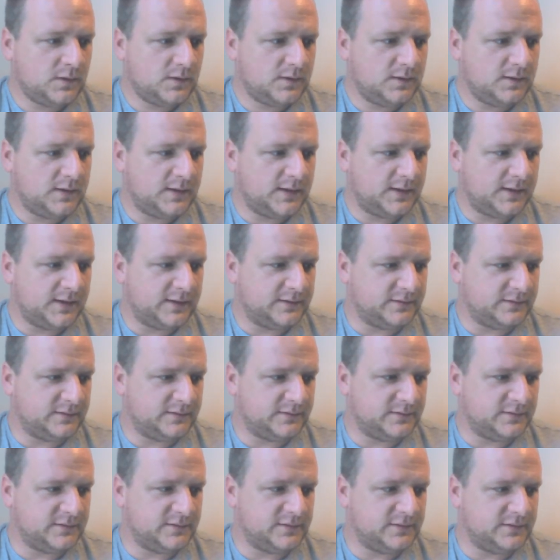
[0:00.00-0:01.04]

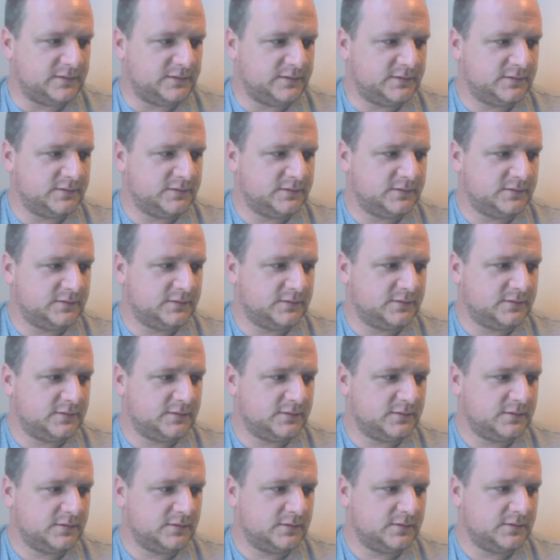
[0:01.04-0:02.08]
And
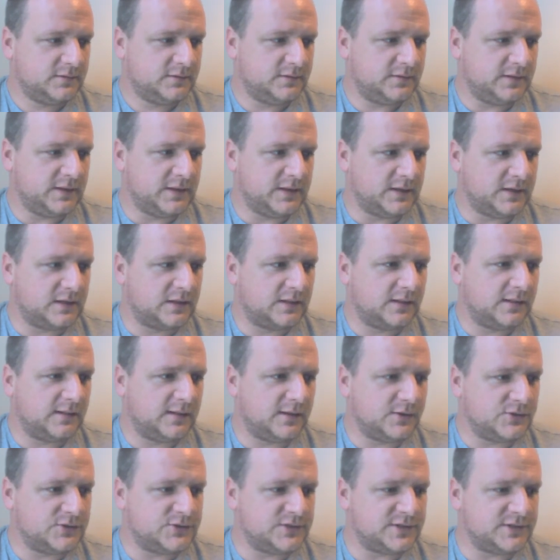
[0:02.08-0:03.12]
the
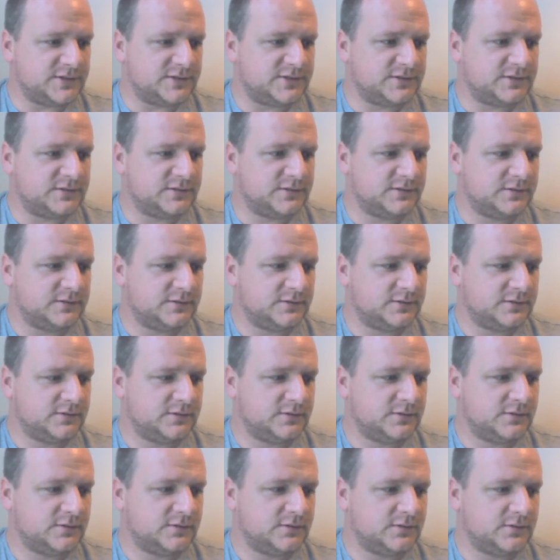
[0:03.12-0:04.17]
closest
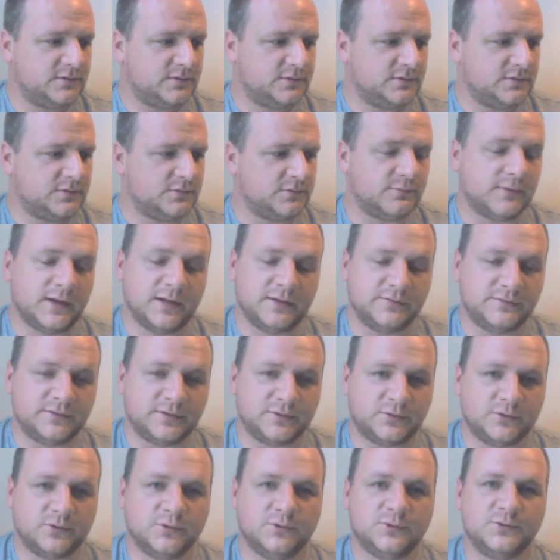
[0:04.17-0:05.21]
relevant
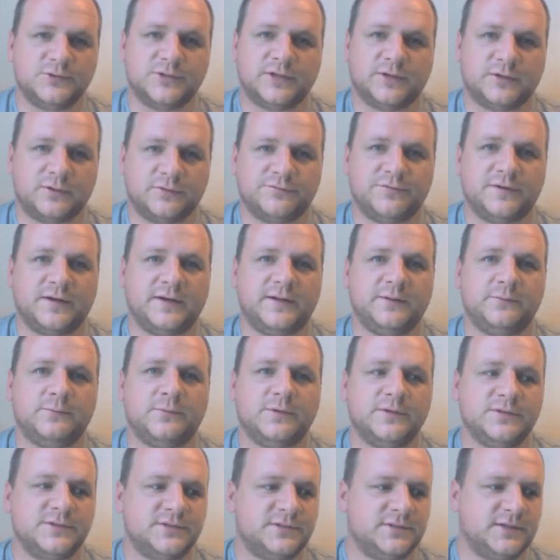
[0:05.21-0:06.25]
course I could find
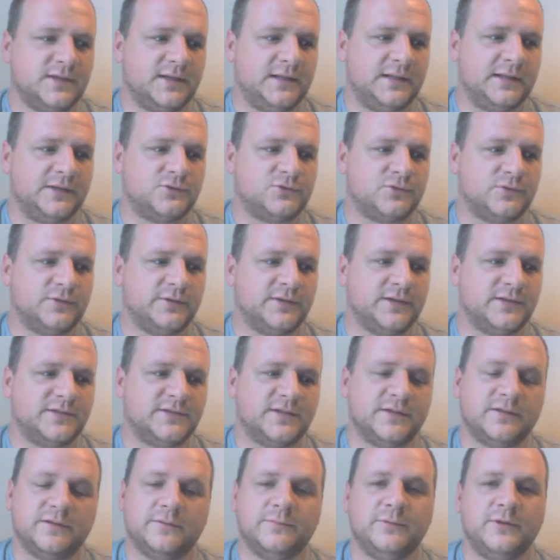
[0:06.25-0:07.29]
was electronics
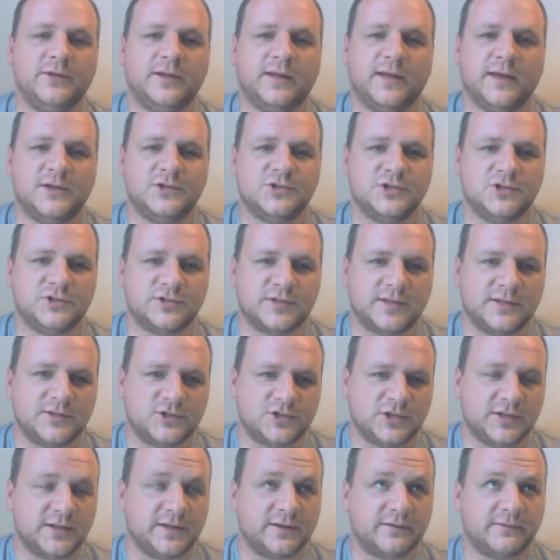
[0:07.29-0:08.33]
and communications
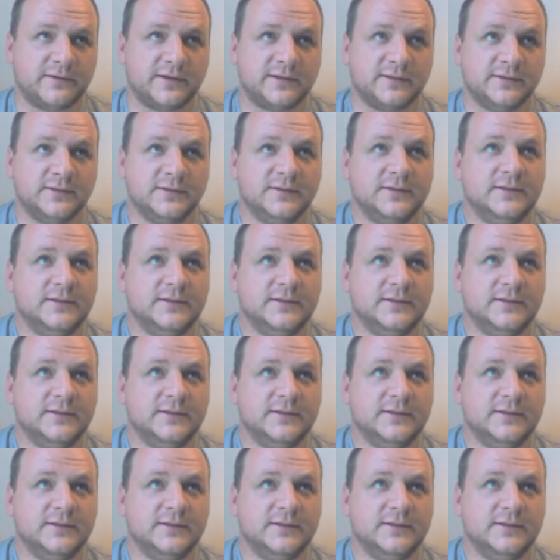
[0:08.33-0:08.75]
engineering.